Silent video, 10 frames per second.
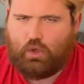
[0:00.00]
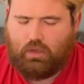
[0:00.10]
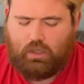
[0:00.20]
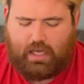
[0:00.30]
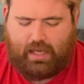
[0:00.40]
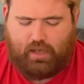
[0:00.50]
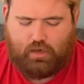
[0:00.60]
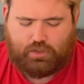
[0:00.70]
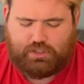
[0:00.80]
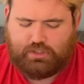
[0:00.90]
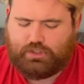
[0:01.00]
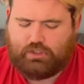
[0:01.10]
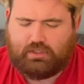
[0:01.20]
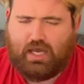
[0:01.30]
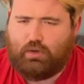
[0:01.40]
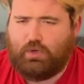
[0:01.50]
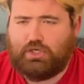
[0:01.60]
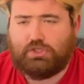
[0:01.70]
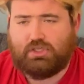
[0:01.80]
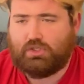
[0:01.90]
total liar. She's she's not
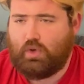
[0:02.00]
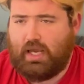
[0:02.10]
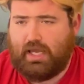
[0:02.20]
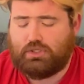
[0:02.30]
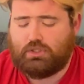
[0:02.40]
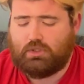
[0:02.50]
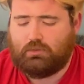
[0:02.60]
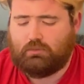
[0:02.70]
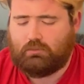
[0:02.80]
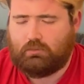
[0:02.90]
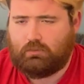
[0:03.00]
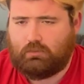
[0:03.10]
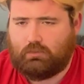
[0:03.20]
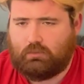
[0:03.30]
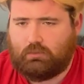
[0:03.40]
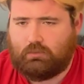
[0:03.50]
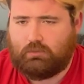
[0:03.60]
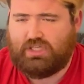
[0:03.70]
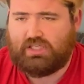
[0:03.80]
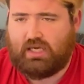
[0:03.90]
rich. She's trash.
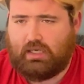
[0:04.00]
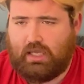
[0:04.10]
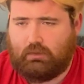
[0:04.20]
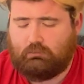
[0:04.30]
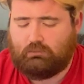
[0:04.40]
She's ugly.